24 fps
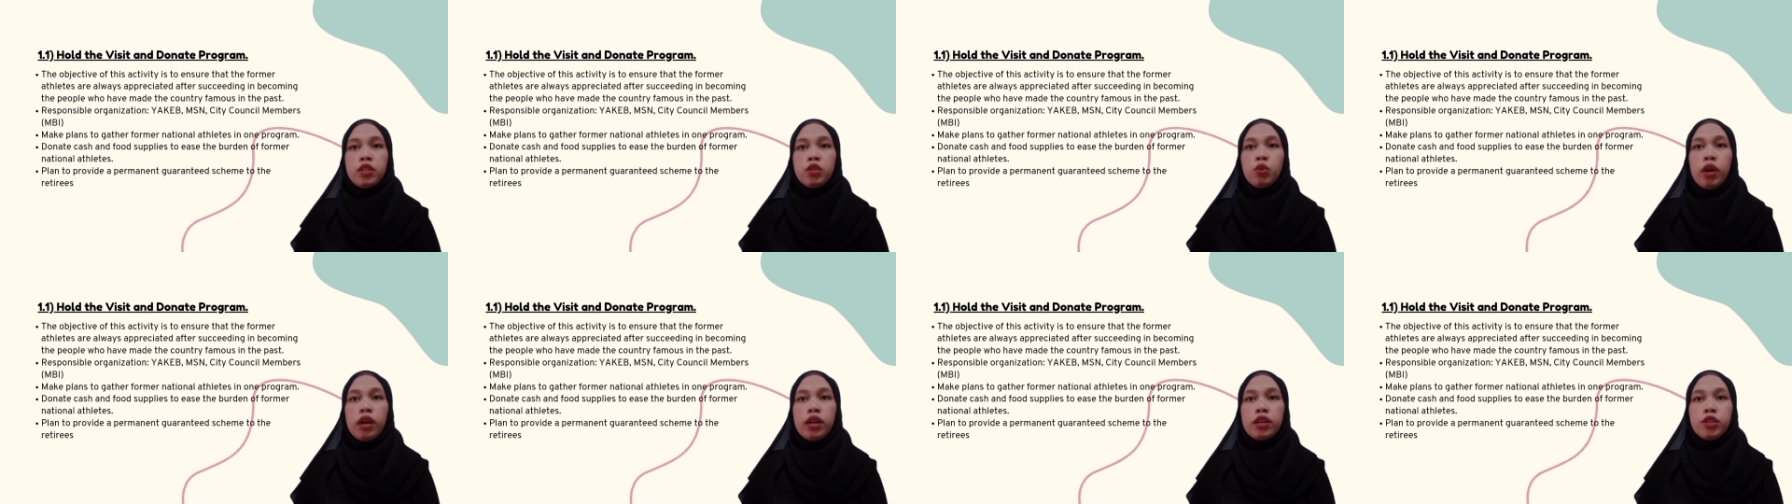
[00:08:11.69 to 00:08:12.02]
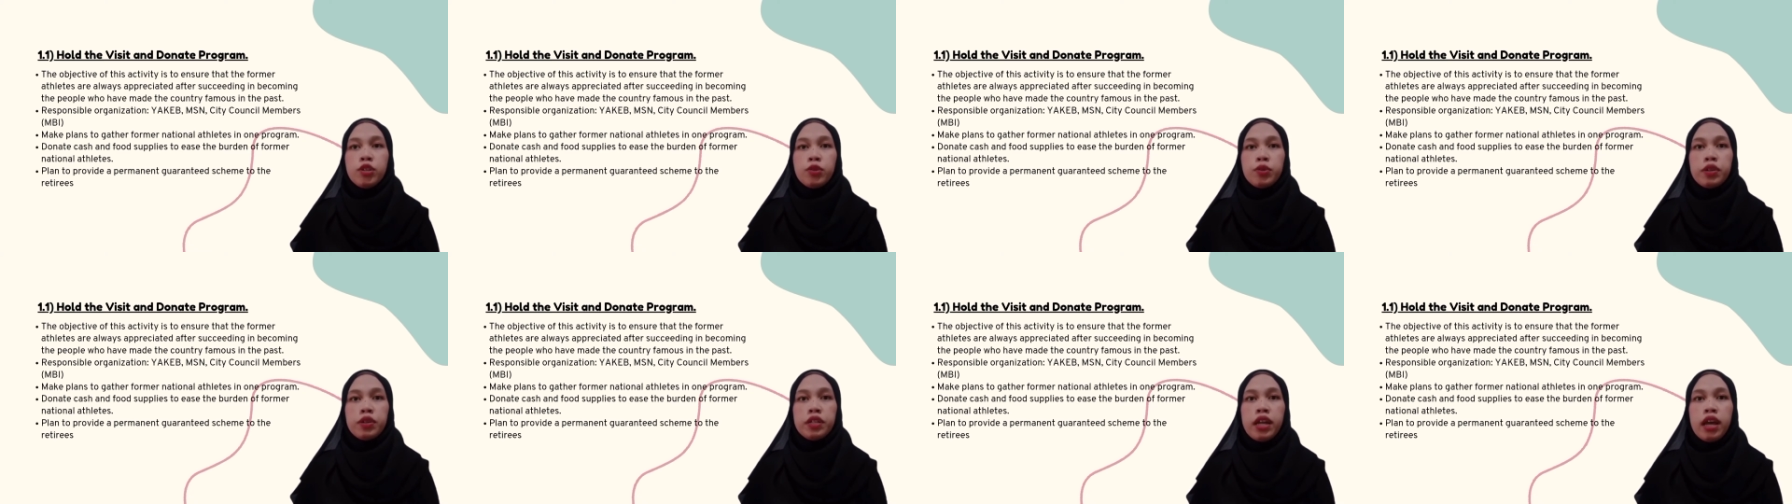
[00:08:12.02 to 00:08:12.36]
to
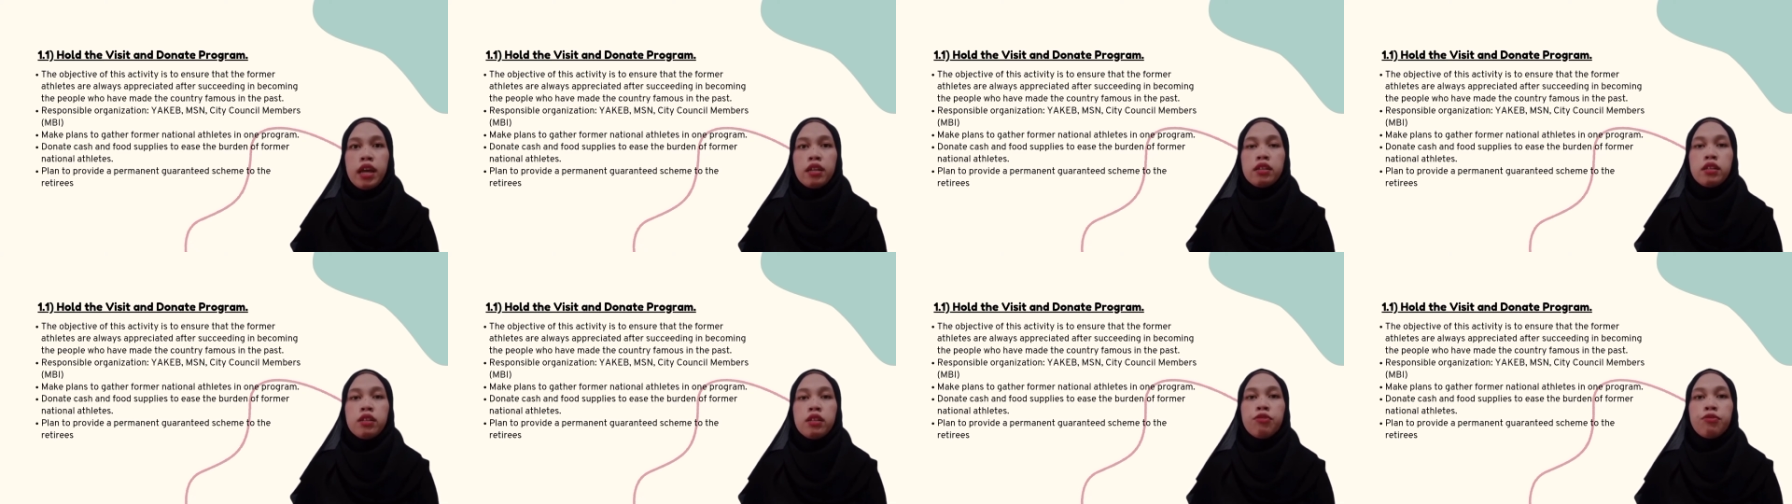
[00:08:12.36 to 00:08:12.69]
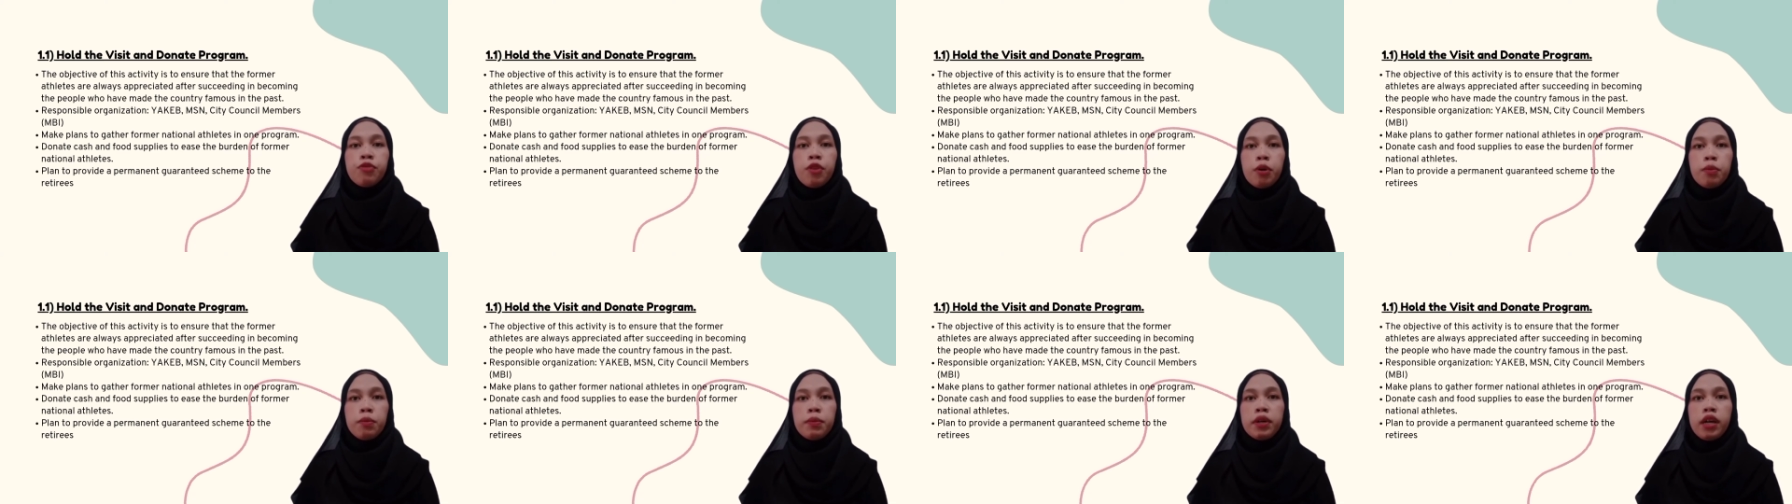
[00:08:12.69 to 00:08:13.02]
ensure that the
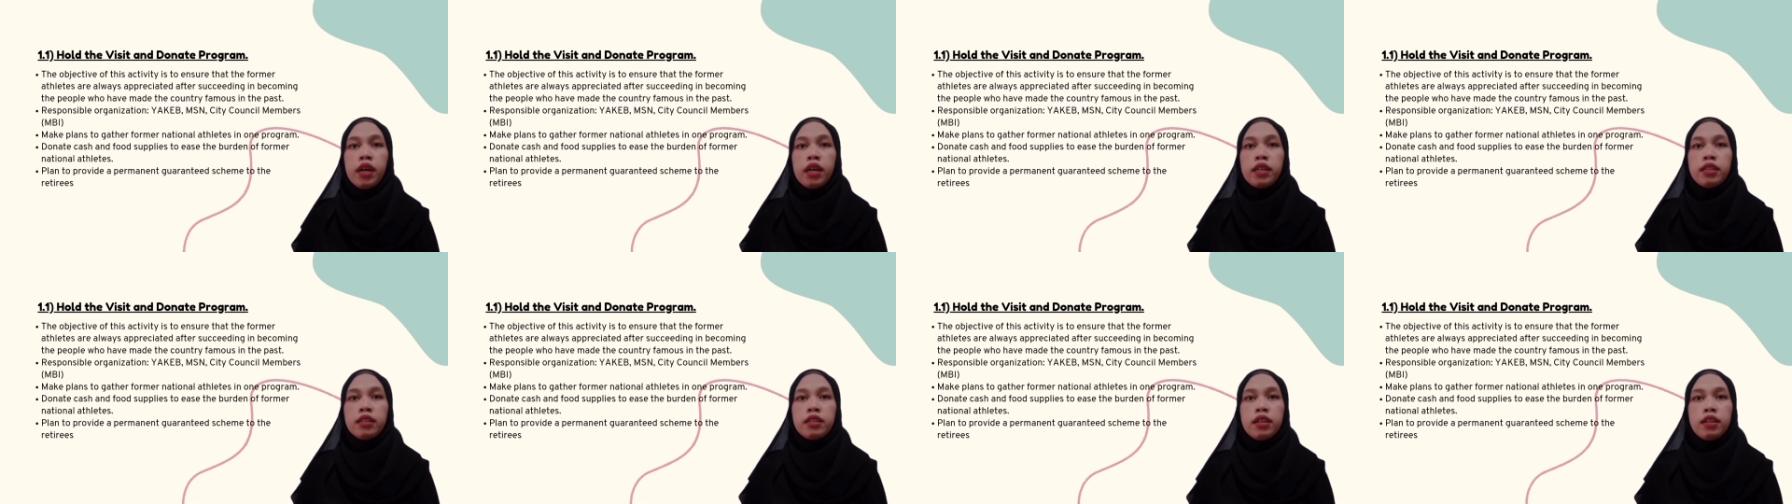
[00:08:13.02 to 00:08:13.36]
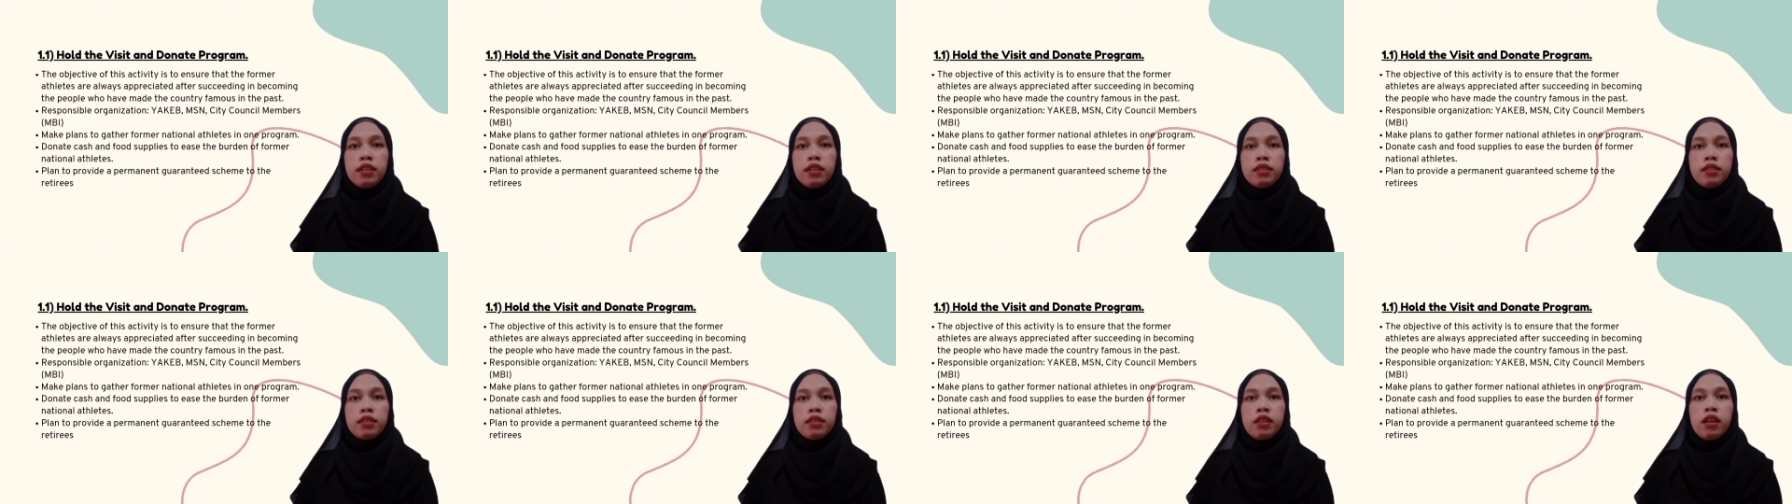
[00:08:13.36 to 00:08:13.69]
former
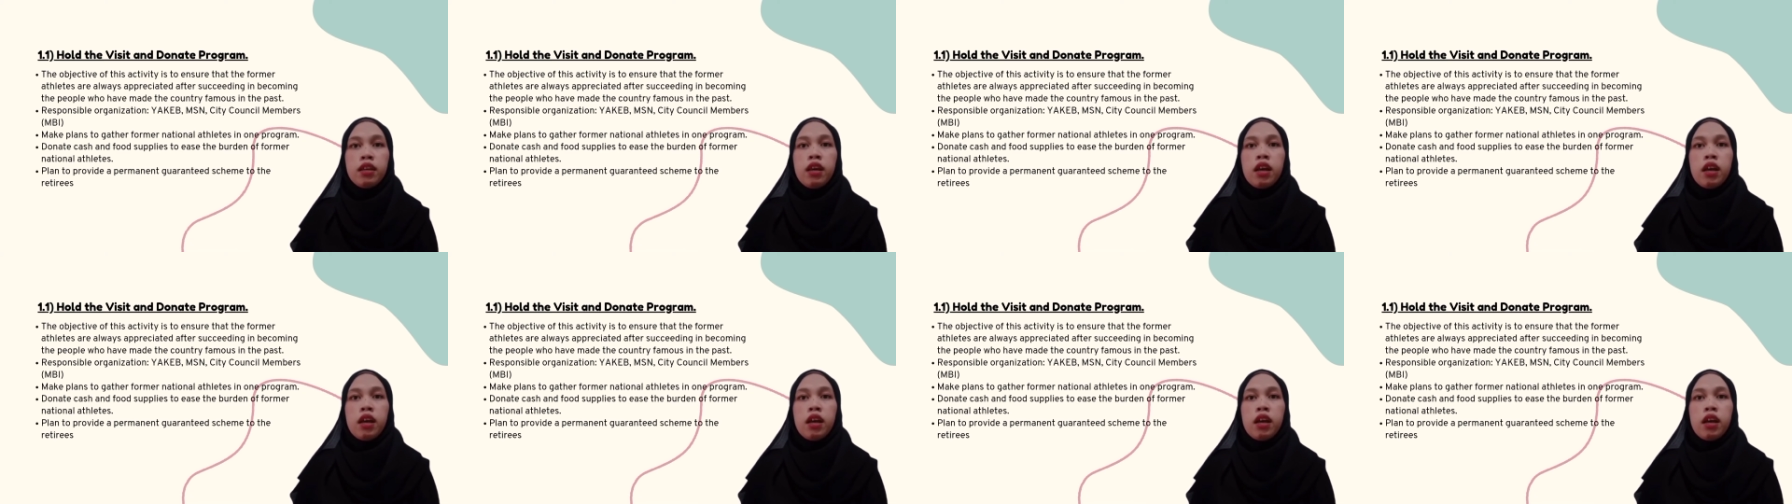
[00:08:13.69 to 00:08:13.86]
athletes